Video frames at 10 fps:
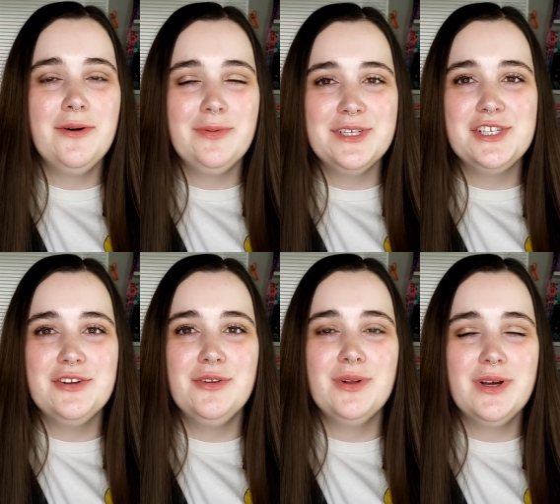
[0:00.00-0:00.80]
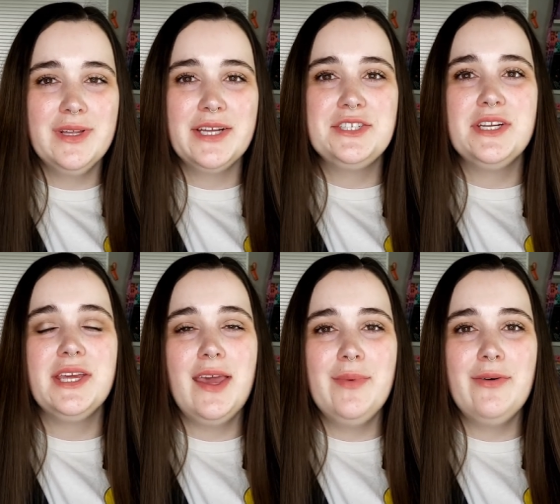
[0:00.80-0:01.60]
original collection
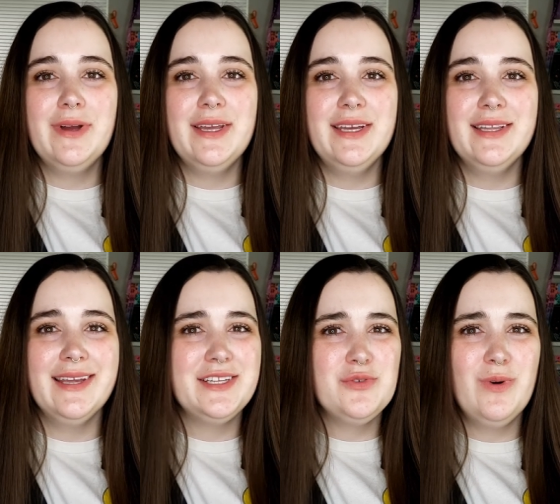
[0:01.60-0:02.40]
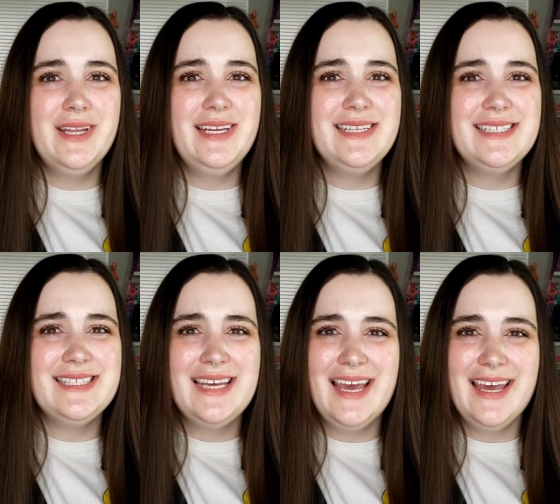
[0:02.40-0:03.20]
came out in like
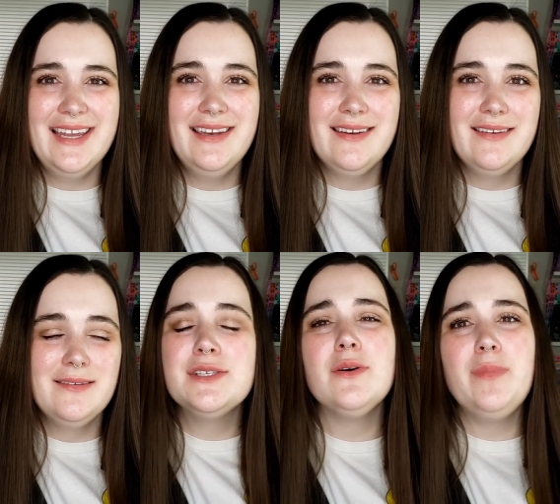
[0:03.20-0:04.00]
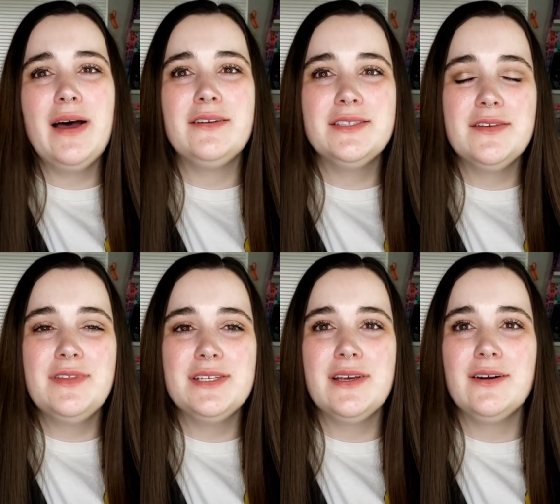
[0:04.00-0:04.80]
2010. So bottles of
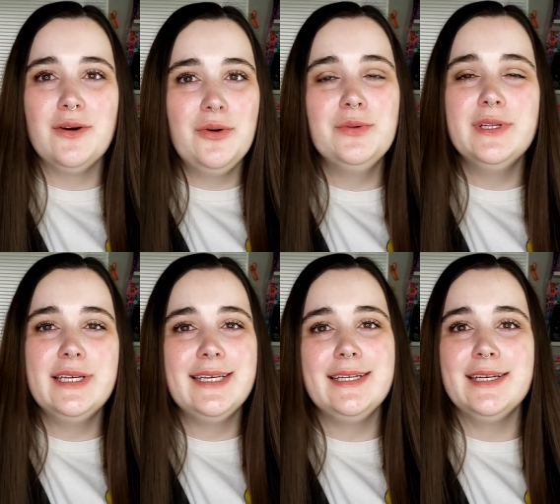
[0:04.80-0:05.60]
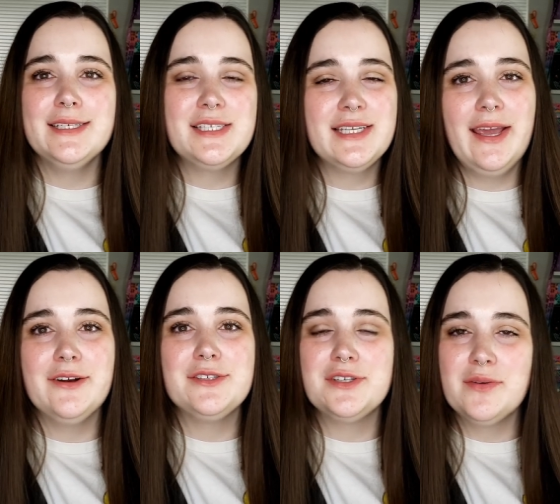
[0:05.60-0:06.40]
this are only getting
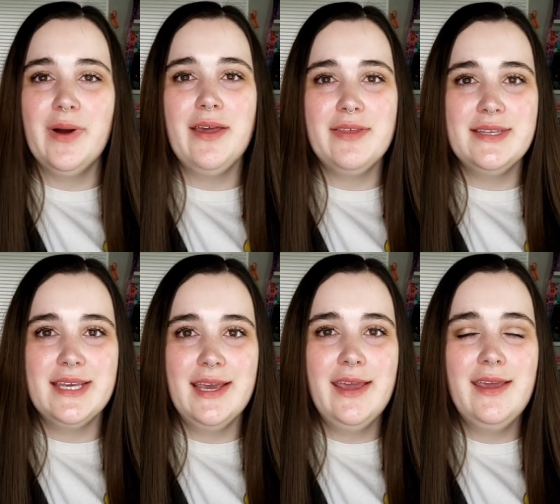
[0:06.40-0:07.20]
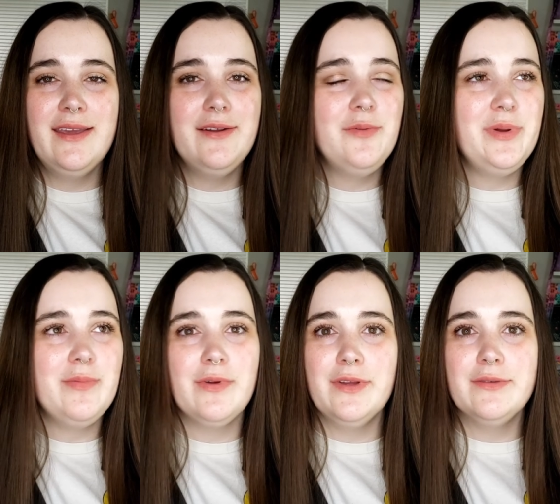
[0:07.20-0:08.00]
scarcer by the day. You know,
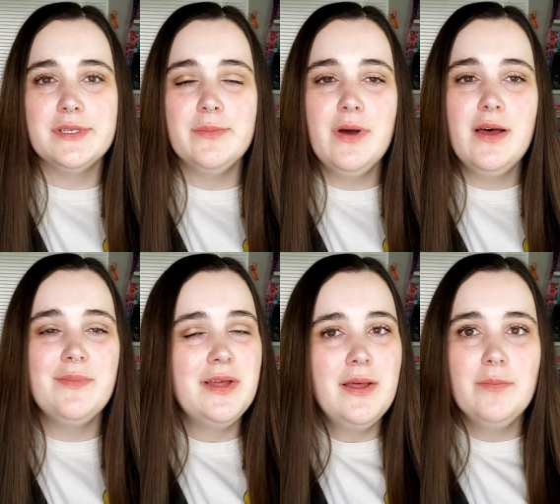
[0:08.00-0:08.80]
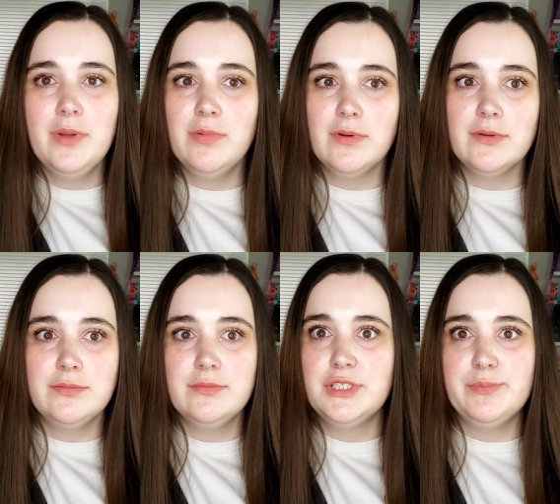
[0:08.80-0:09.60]
people are using them up, people are
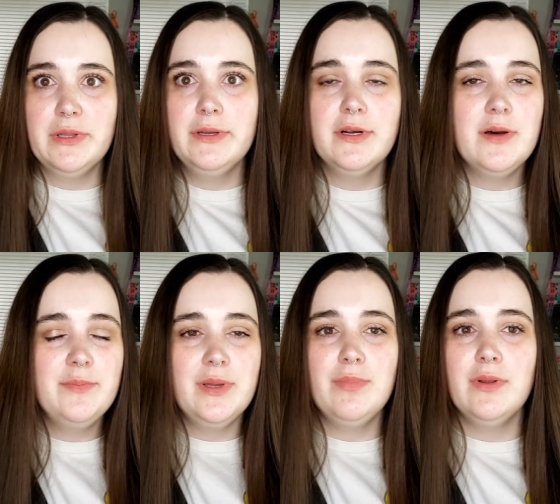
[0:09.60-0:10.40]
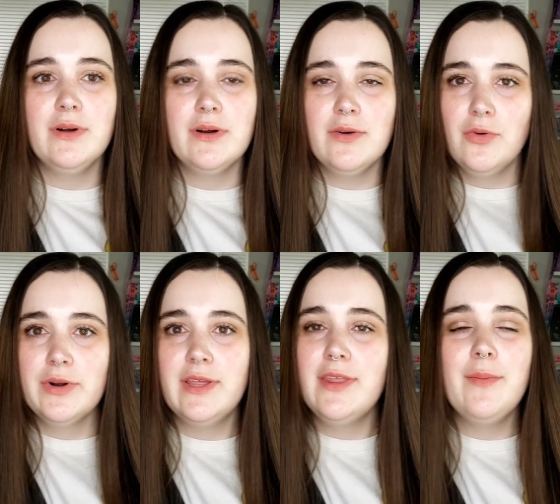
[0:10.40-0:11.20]
spilling them, people are
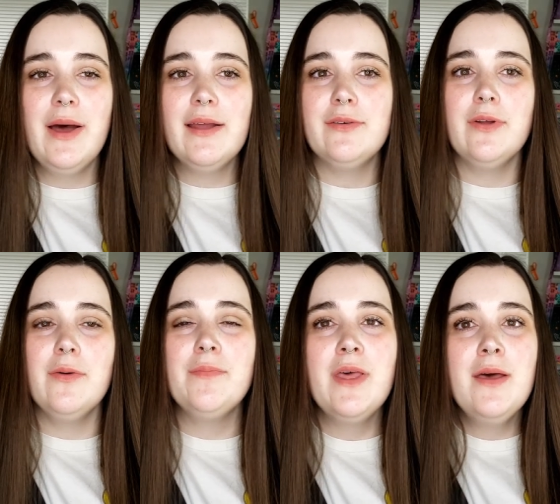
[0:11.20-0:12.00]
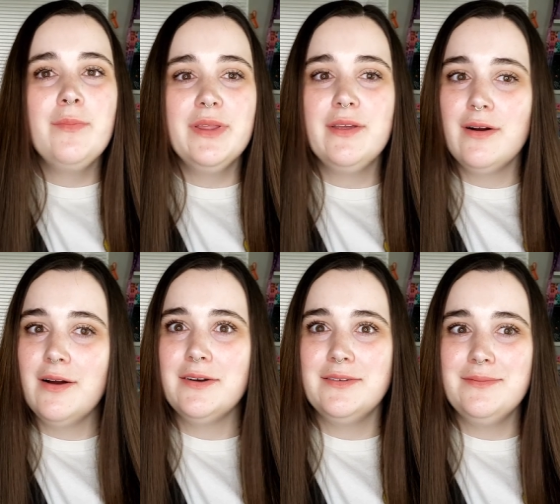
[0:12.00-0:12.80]
hoarding them, I don't know. But there
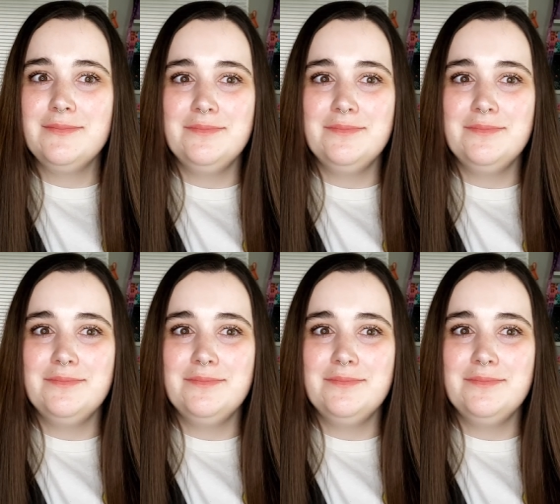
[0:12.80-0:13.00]
aren't